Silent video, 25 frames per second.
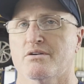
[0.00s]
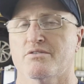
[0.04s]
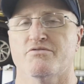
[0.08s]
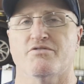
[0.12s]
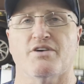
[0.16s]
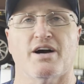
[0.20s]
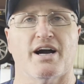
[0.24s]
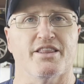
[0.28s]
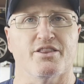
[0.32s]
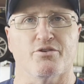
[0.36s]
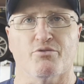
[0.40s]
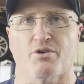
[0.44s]

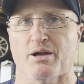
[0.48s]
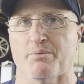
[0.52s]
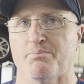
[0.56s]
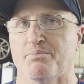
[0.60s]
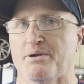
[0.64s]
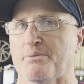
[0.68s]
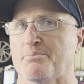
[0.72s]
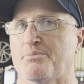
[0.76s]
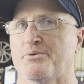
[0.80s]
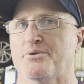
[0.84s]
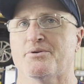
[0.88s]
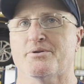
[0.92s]
find the right
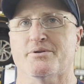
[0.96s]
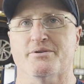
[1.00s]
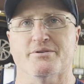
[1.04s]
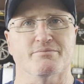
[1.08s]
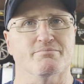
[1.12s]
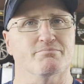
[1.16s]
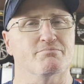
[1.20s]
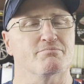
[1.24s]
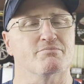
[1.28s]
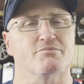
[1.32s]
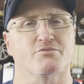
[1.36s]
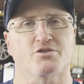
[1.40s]
people
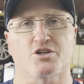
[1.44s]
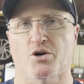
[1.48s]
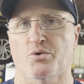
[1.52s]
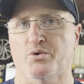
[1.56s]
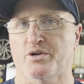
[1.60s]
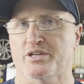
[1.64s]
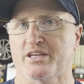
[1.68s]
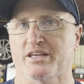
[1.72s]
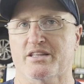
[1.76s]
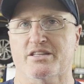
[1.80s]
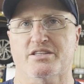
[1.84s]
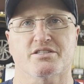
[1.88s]
and go
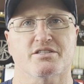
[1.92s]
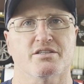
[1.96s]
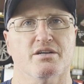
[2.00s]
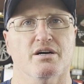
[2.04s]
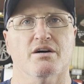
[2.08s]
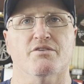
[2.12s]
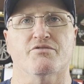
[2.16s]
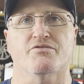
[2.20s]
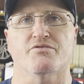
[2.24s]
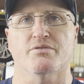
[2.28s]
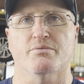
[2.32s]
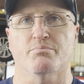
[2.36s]
and get
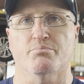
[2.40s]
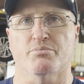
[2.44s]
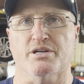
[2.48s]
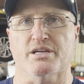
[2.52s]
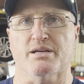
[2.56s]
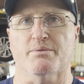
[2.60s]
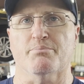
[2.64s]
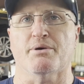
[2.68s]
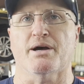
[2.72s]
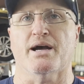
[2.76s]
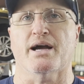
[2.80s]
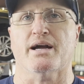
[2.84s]
stuff, bring
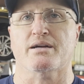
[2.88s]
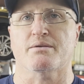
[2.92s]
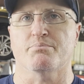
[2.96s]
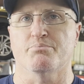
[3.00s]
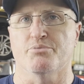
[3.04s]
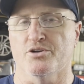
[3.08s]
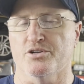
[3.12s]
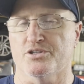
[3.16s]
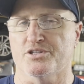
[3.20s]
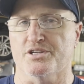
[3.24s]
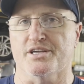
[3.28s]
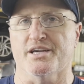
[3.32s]
it back,
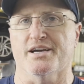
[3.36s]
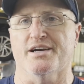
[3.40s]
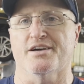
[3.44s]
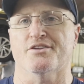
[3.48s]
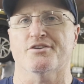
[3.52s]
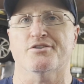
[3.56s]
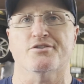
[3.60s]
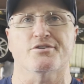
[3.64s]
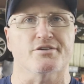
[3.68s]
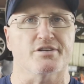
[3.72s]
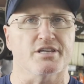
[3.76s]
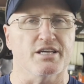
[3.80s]
put it
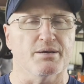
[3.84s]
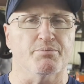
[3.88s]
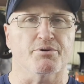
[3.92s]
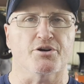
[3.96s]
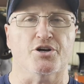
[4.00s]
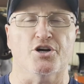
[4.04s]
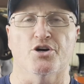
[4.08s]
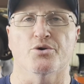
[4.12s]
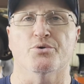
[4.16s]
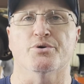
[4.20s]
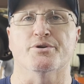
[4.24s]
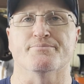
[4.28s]
together, and keep it
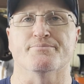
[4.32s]
going.